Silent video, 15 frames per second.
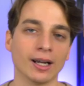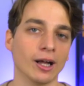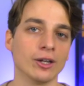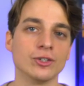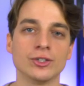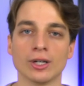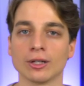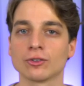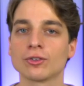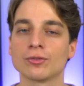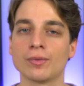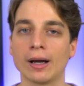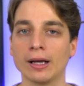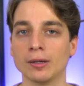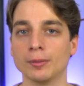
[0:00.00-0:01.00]

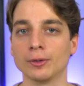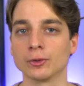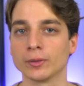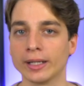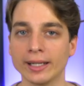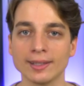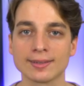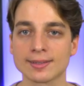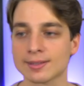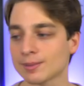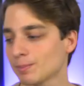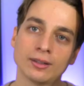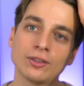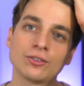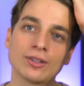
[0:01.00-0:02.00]
unjustifiable rates.
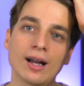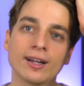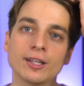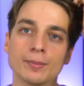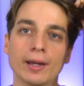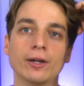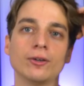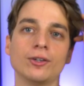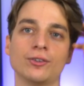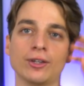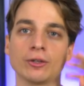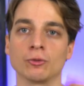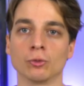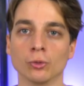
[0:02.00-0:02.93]
This documentary is like